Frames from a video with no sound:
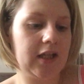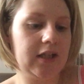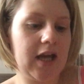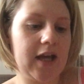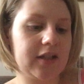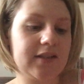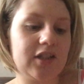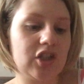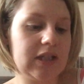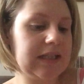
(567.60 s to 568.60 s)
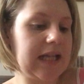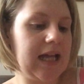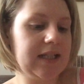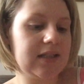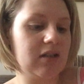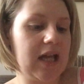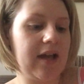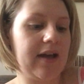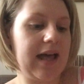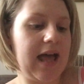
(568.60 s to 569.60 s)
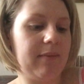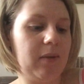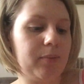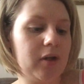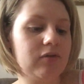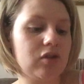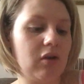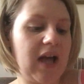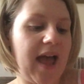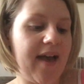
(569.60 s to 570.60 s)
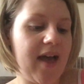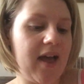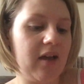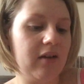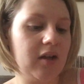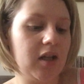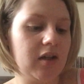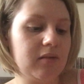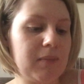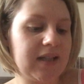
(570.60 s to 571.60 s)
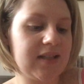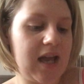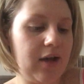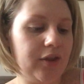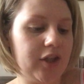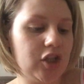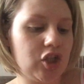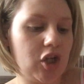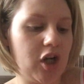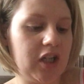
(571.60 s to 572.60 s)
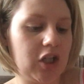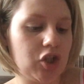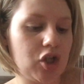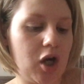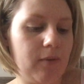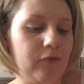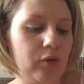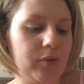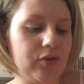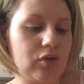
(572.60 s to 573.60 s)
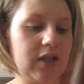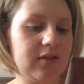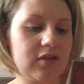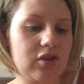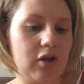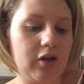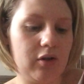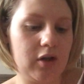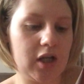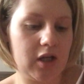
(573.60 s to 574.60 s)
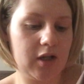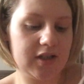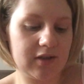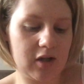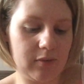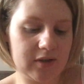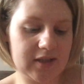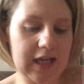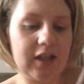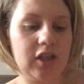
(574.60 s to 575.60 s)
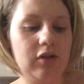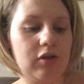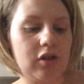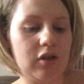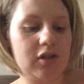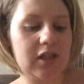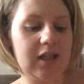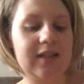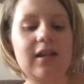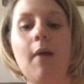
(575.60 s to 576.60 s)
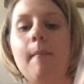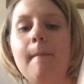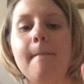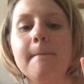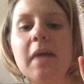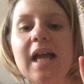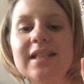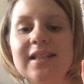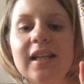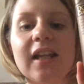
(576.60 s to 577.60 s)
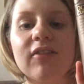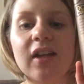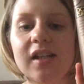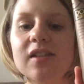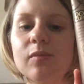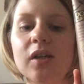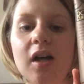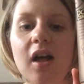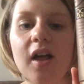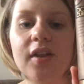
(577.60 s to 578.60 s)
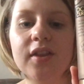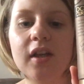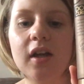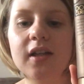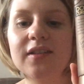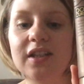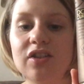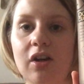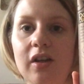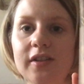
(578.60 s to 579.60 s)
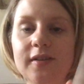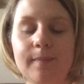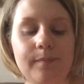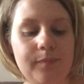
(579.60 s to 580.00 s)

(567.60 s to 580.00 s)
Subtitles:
Yeah, because it just says improves your hair, makes it healthy, shiny and charmful with trend style. So I would say that you could. It's massive and it's worth $6.